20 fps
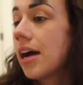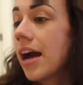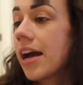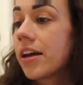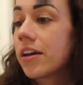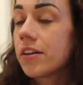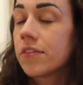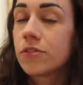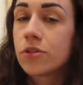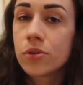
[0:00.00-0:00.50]
I
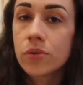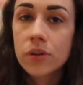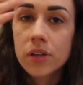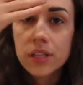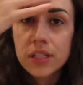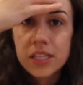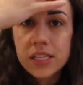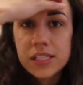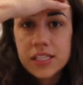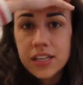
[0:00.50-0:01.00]
could have
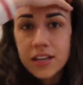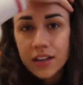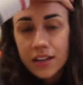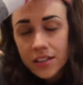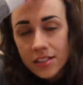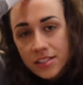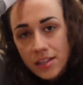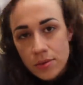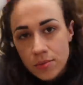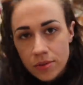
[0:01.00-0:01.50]
toured this year
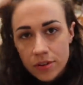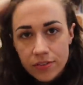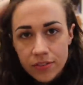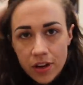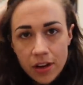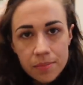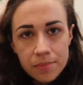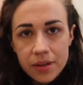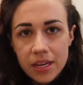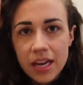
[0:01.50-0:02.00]
because I would have
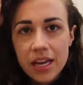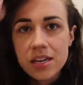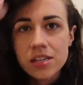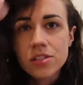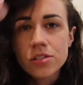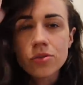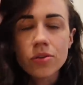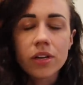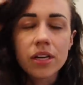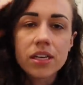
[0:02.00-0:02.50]
gone
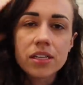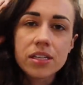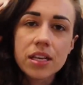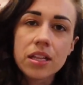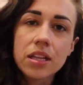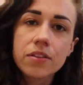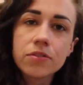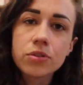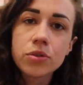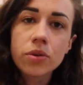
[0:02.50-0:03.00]
bananas touring because
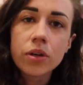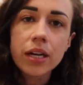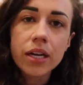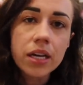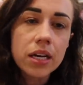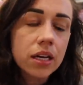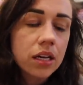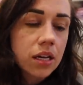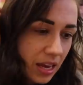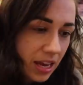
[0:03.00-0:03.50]
I love
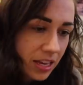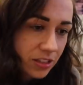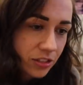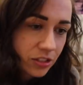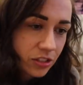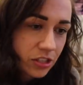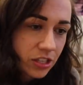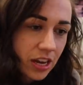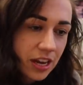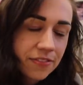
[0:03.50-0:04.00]
touring.
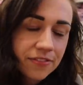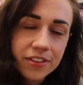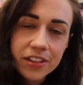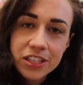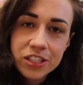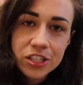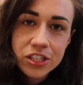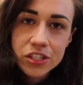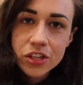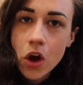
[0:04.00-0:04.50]
And she, I feel
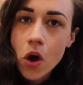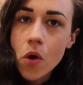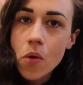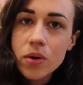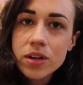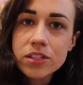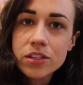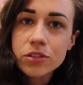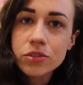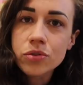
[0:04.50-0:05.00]
like she's
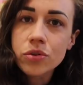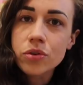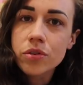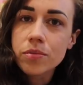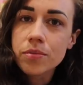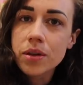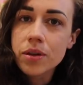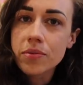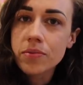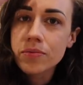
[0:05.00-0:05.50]
always on tour
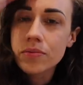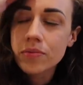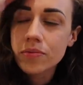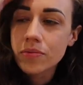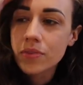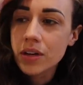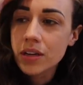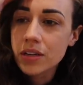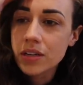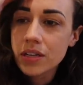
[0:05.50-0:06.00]
with me
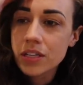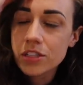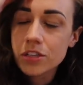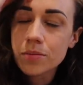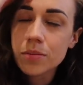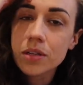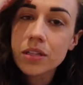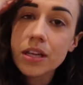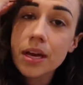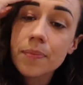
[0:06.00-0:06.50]
when it's
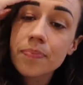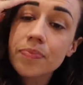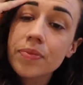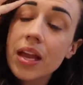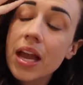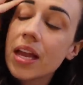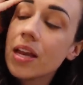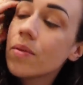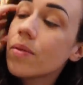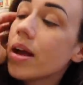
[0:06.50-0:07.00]
her birthday.
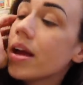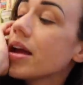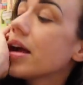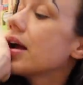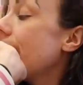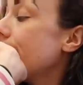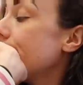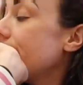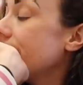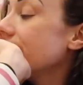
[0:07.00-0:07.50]

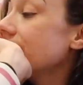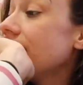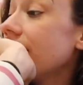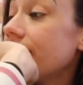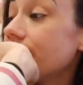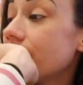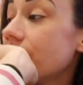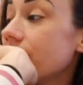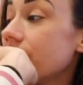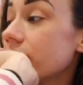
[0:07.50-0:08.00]
Anyway, um, I
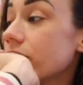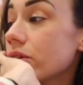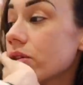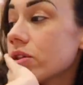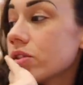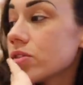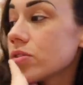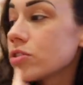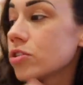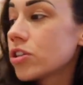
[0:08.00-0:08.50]
love going through
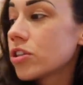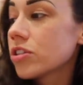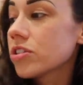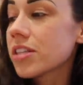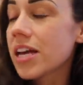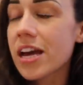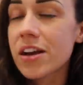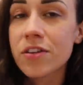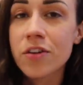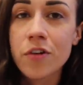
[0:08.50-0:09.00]
those little
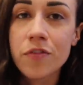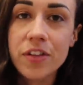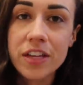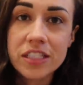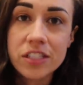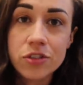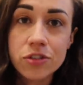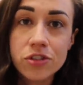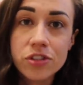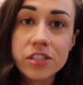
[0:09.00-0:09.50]
journals. I don't know if
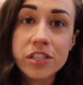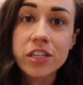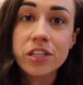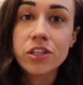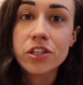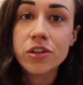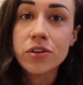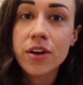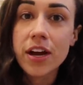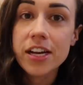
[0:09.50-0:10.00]
that's interesting
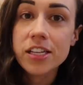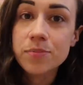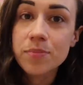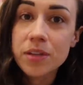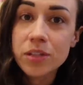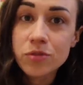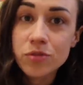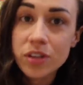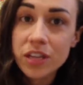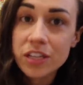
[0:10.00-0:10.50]
to you guys,
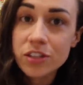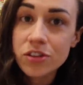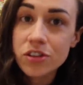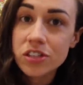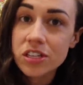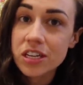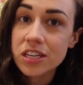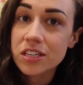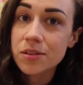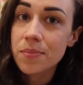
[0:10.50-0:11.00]
but it's really
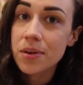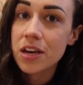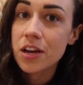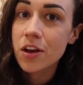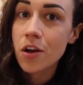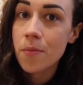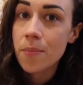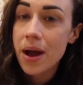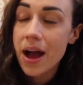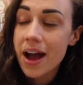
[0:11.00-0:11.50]
interesting to me
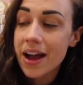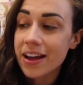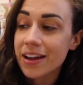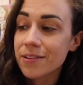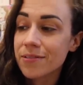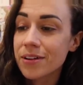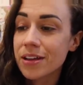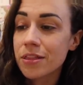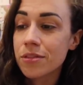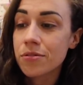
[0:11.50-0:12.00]
to go back
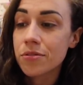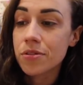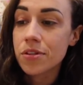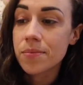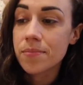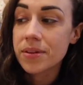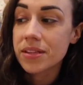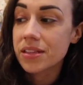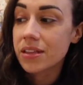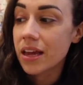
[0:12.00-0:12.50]
and read through
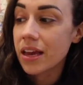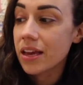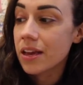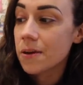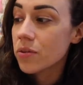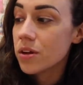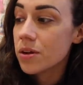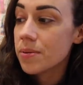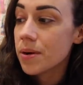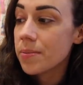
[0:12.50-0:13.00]
them and
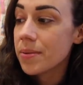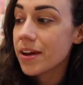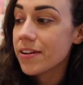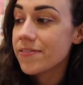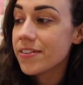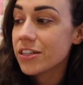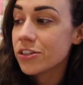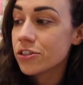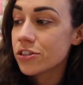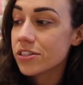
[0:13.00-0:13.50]
like read about my
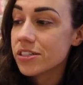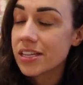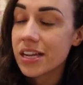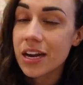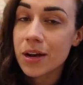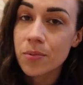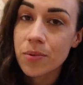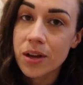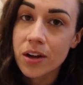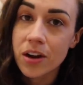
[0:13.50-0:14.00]
adventures that
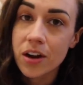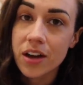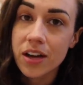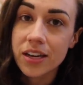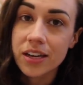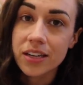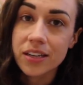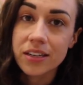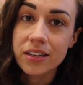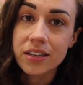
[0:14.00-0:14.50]
I went
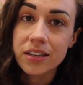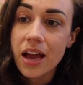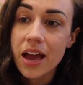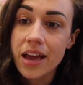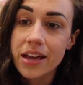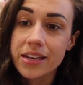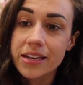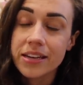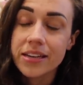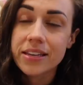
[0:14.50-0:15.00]
on and,
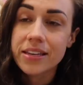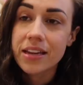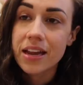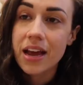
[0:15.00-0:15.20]
and